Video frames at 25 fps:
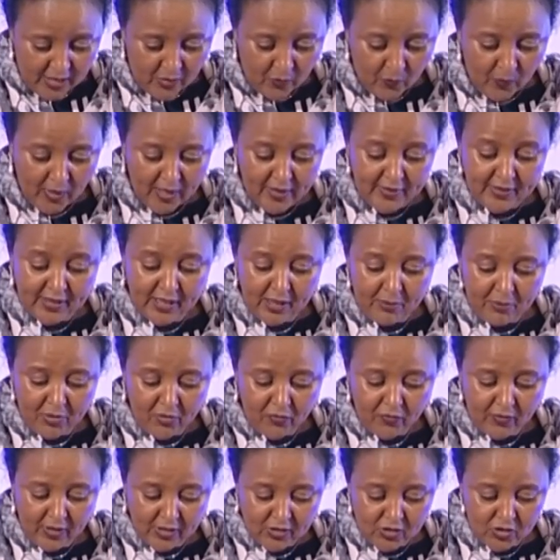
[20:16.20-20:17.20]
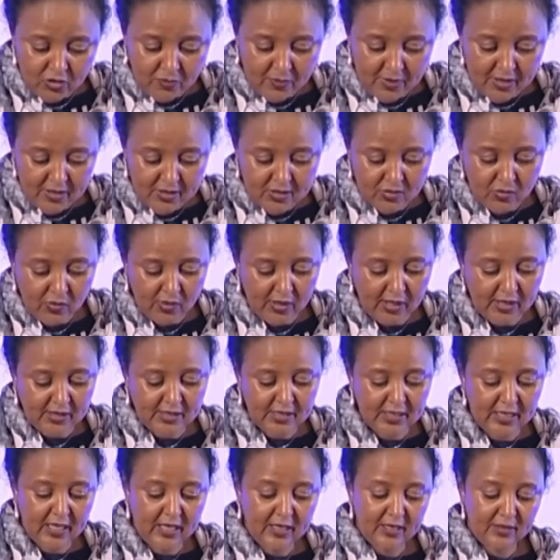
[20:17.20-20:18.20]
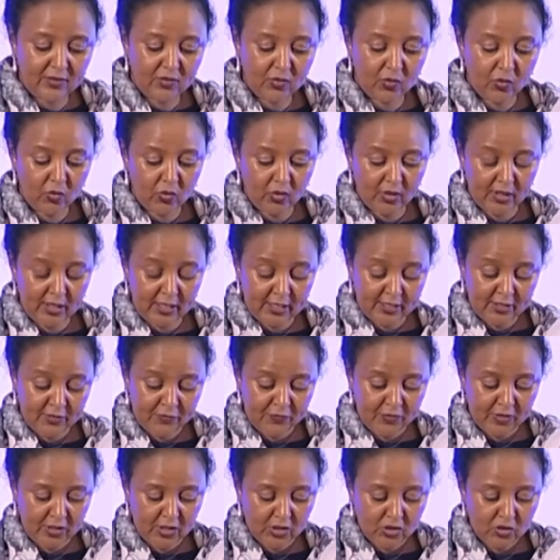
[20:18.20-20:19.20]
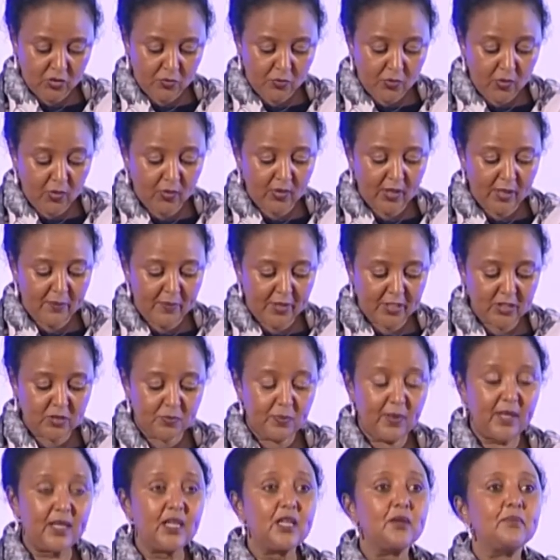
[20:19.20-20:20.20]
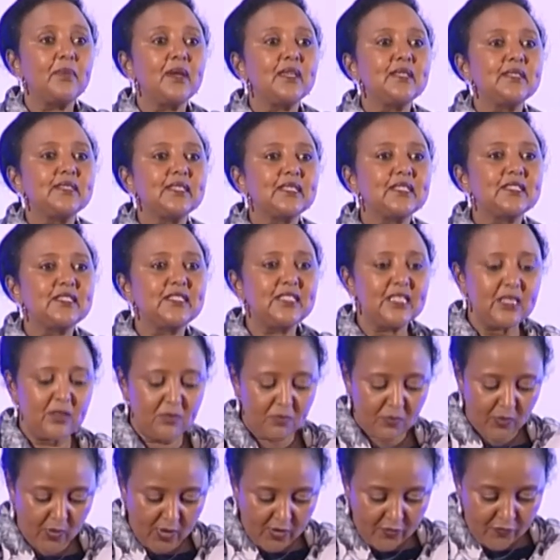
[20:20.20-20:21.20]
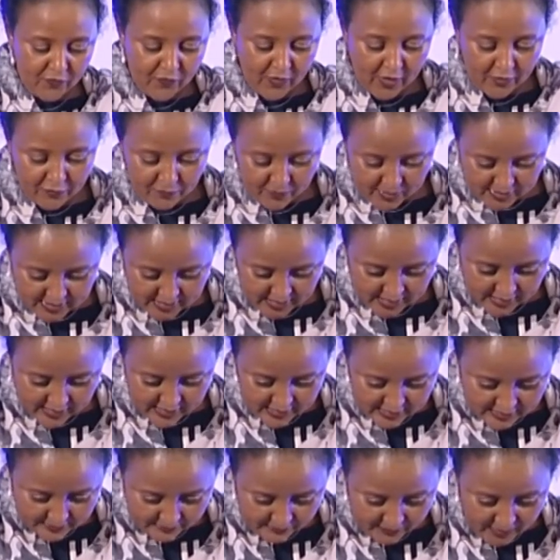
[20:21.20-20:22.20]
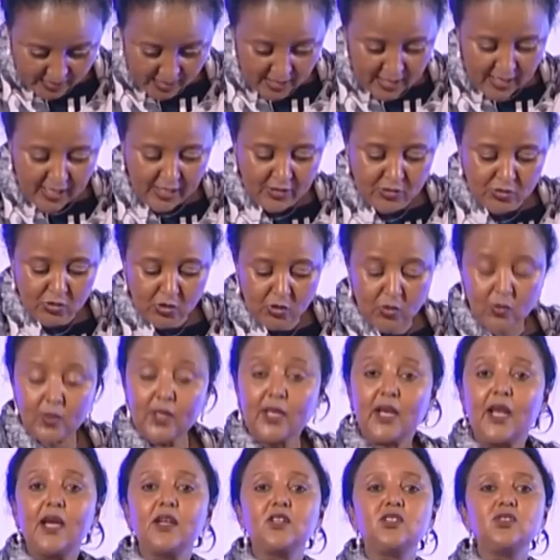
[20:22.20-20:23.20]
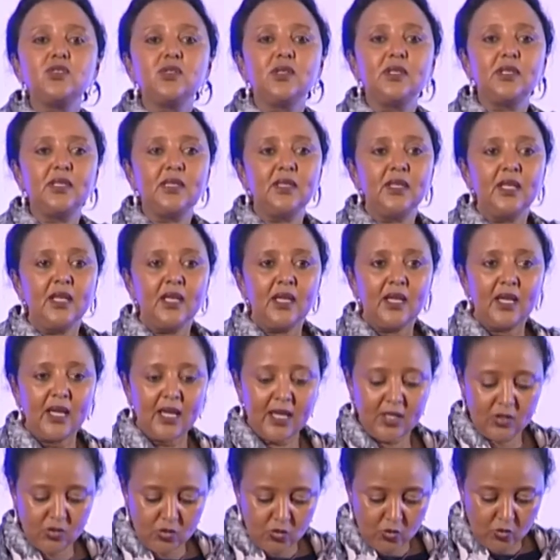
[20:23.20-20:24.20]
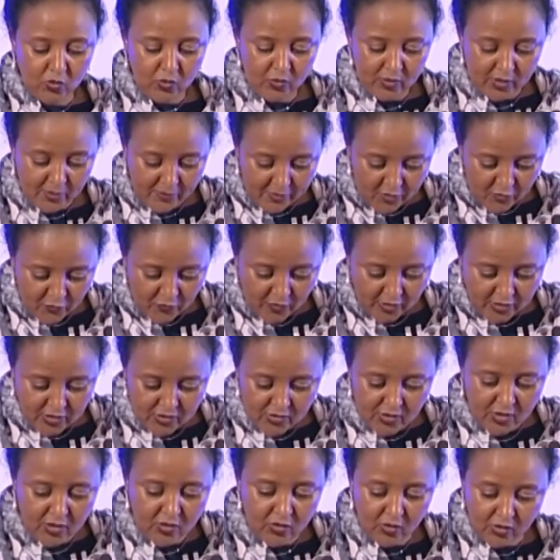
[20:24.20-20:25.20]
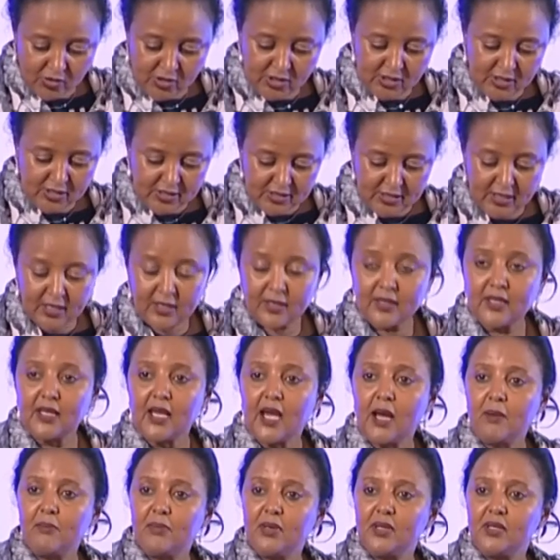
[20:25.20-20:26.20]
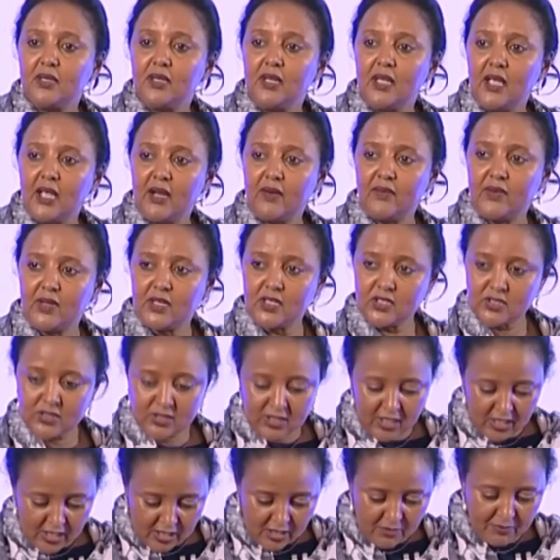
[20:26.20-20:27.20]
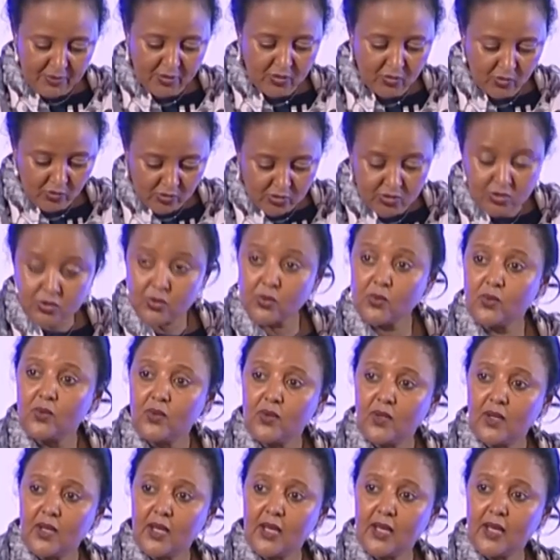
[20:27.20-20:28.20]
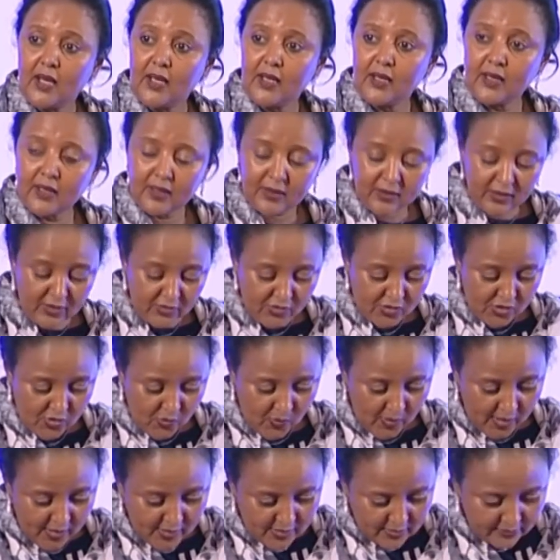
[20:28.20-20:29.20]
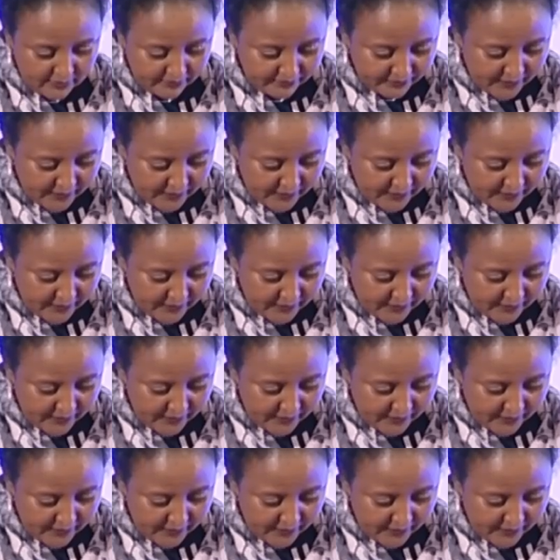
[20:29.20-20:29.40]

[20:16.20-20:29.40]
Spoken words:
while the number of customers connected under the Rural Electrification Program expanded by 16.5%. And so you can actually do the manufacturing not just in the urban areas, but also countrywide.